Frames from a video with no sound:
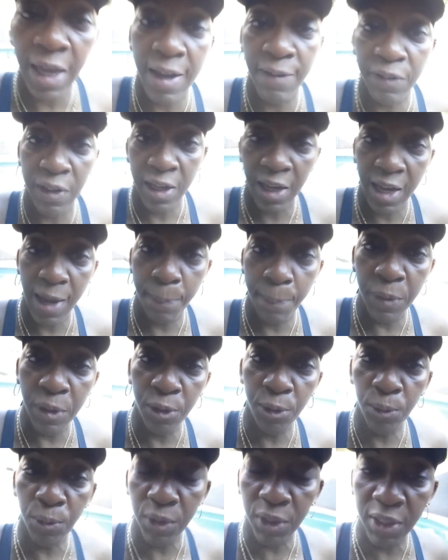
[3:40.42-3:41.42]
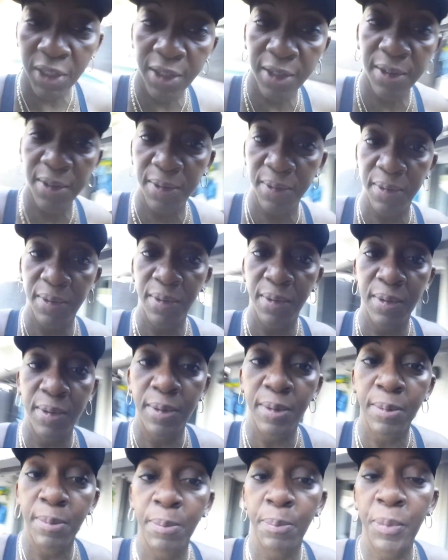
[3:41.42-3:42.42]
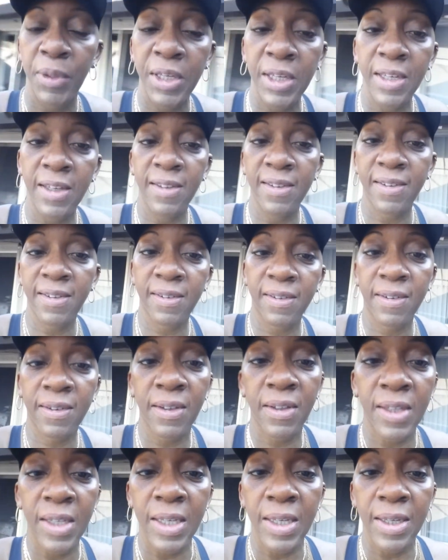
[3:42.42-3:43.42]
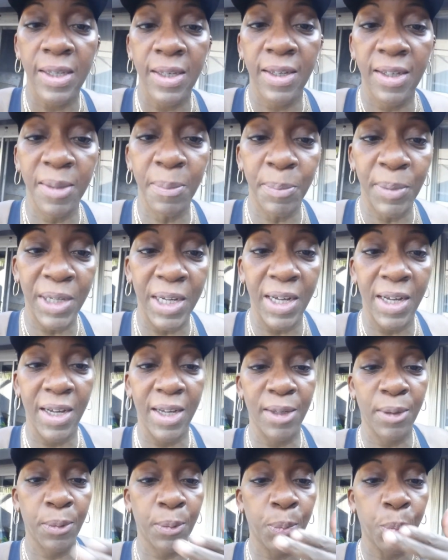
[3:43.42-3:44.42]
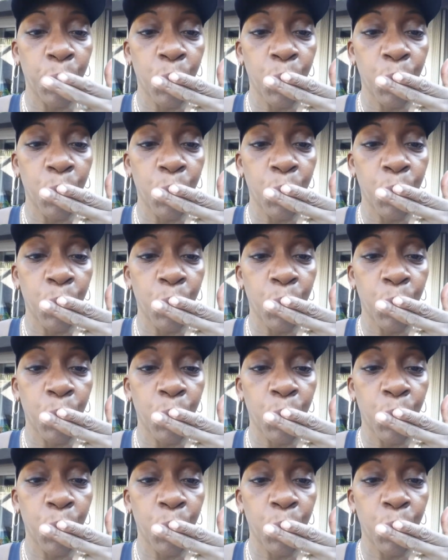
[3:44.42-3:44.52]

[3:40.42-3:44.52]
Have a happy new year peace. Goodbye.